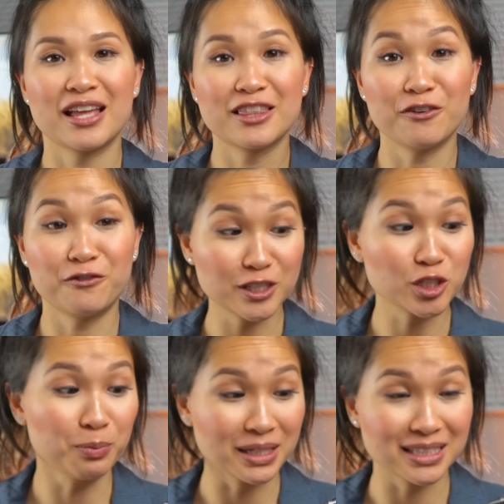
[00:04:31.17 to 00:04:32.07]
The physical
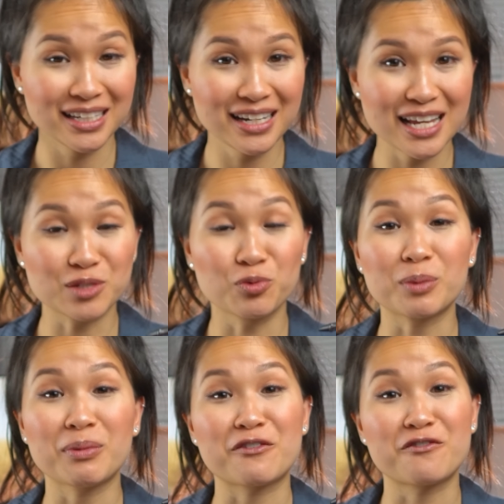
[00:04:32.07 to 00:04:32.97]
button is one of
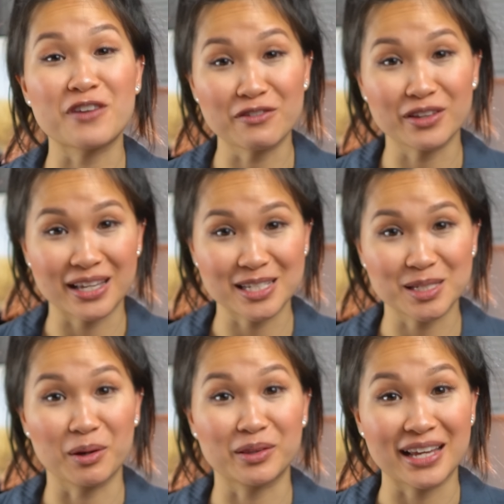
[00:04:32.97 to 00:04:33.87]
my favorite things
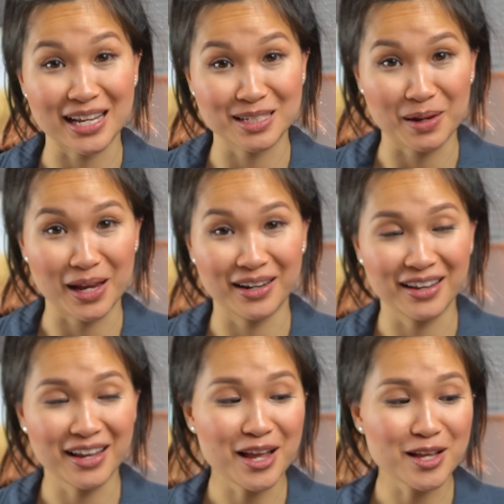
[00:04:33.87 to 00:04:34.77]
about the S Pen,
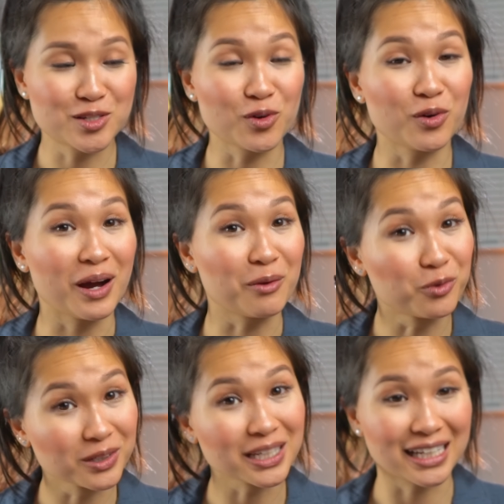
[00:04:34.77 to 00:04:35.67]
so I'm
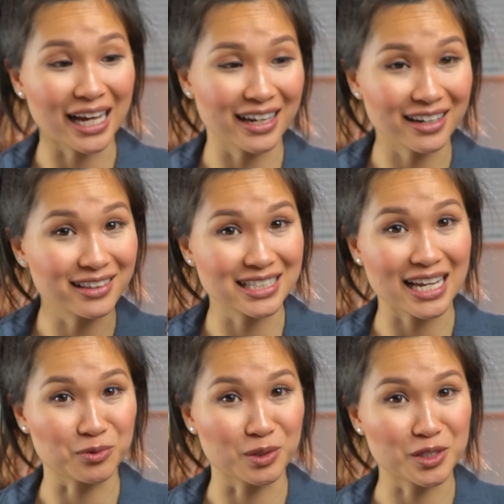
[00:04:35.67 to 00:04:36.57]
really glad this
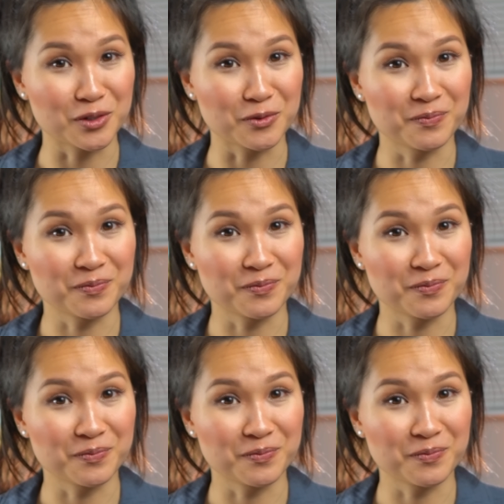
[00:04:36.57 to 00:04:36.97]
has one too.